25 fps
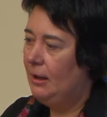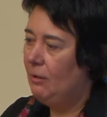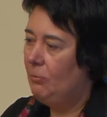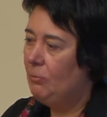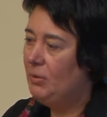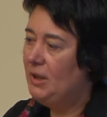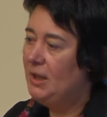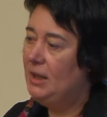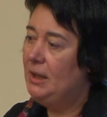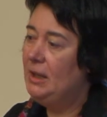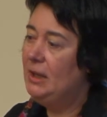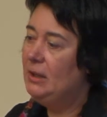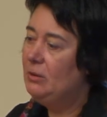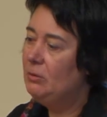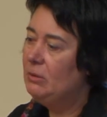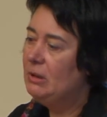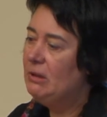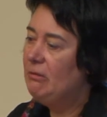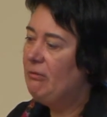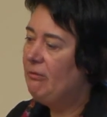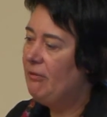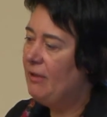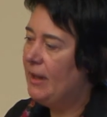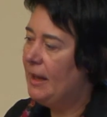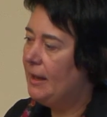we need to
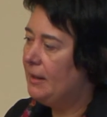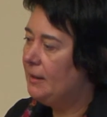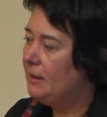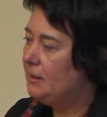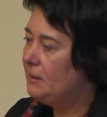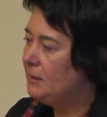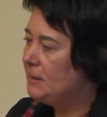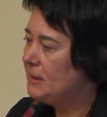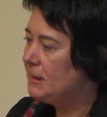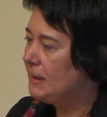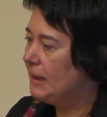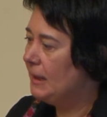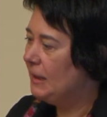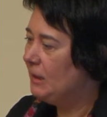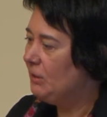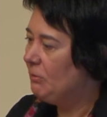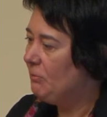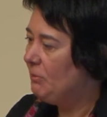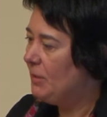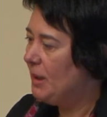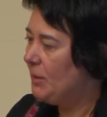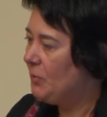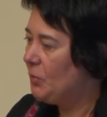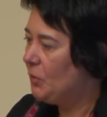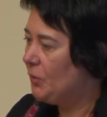defend this kind of
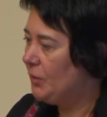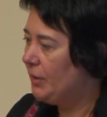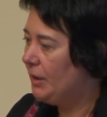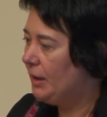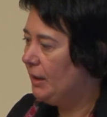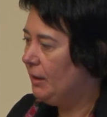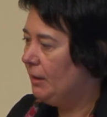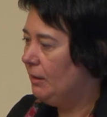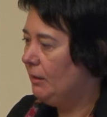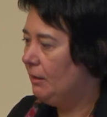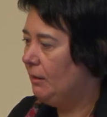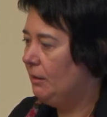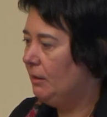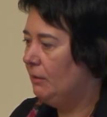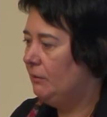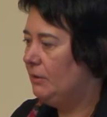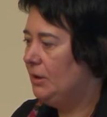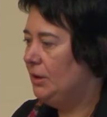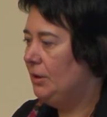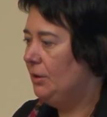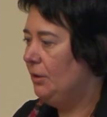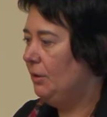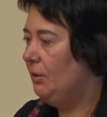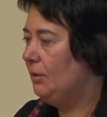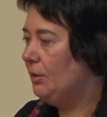memory of
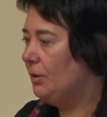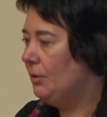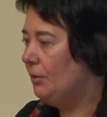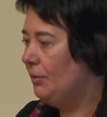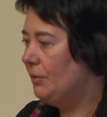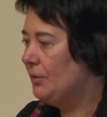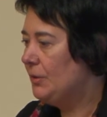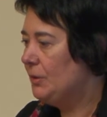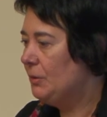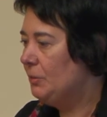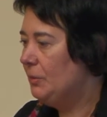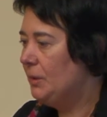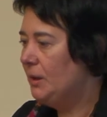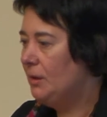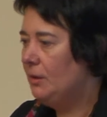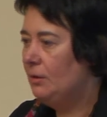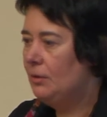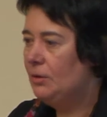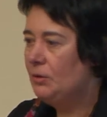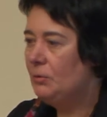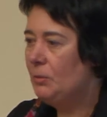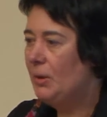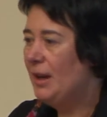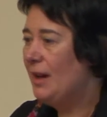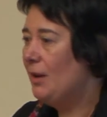the Holocaust,
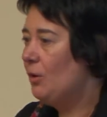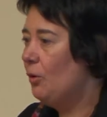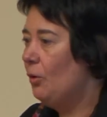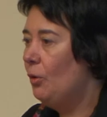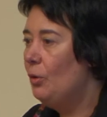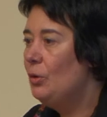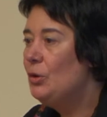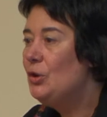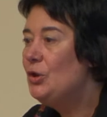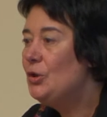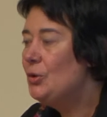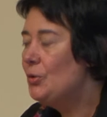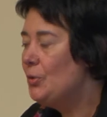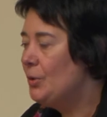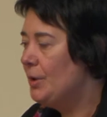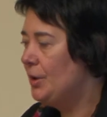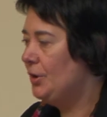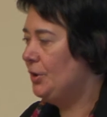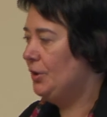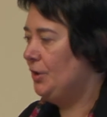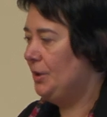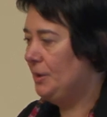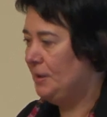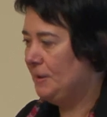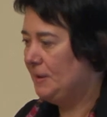because we are all
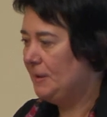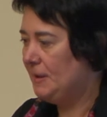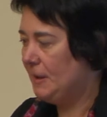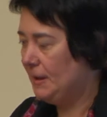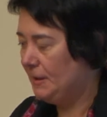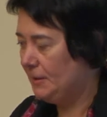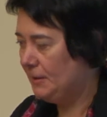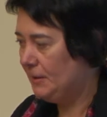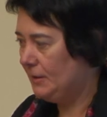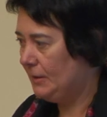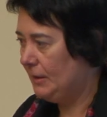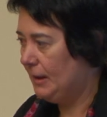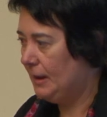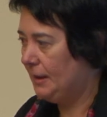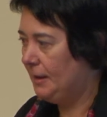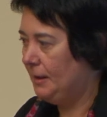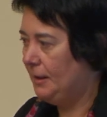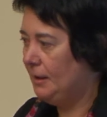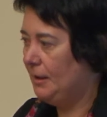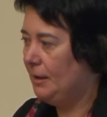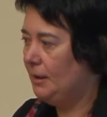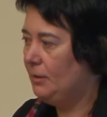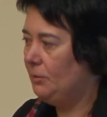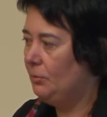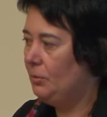Jewish in a sense. In
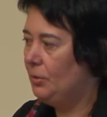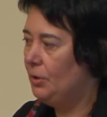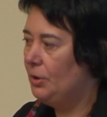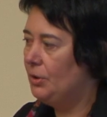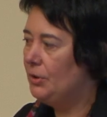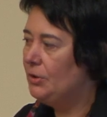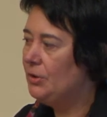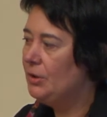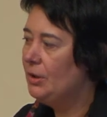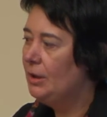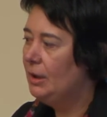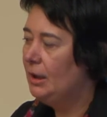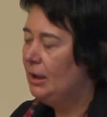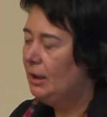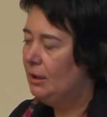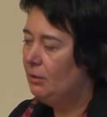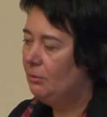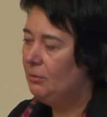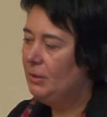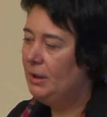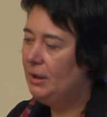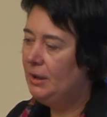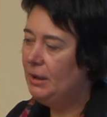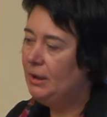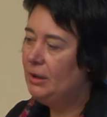other words,
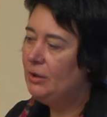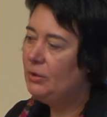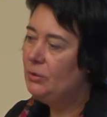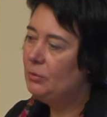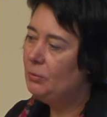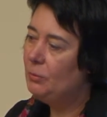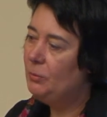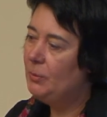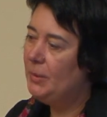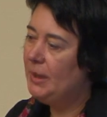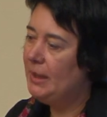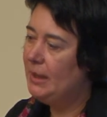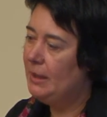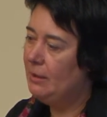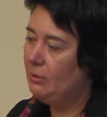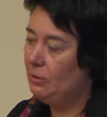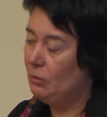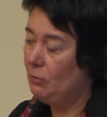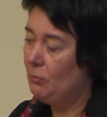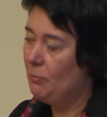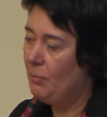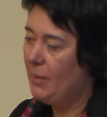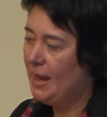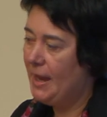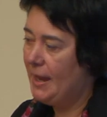we need
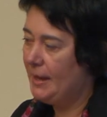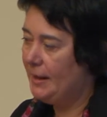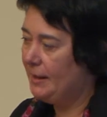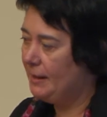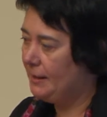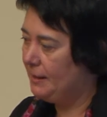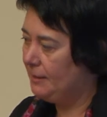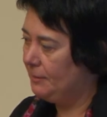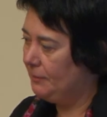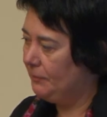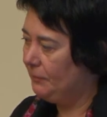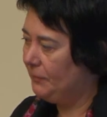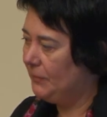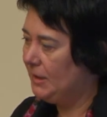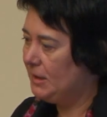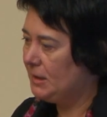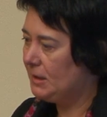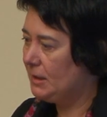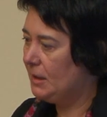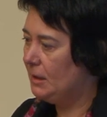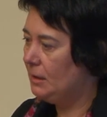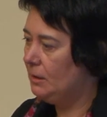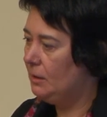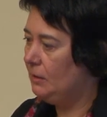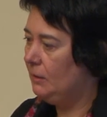to make this
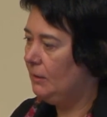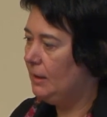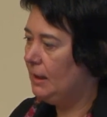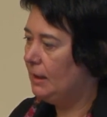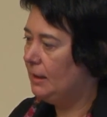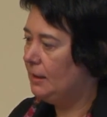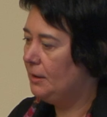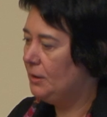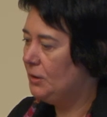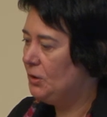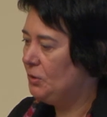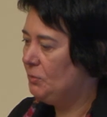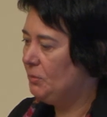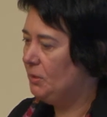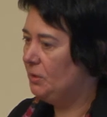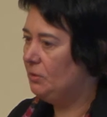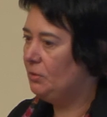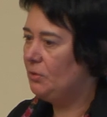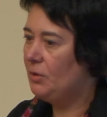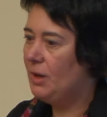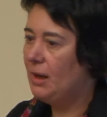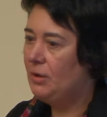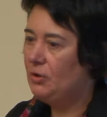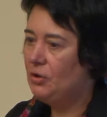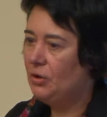kind of a human
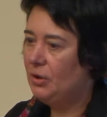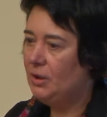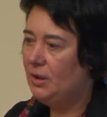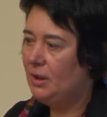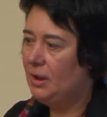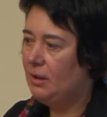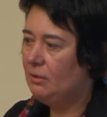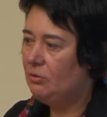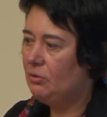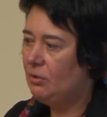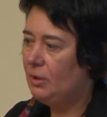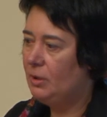tragedy, a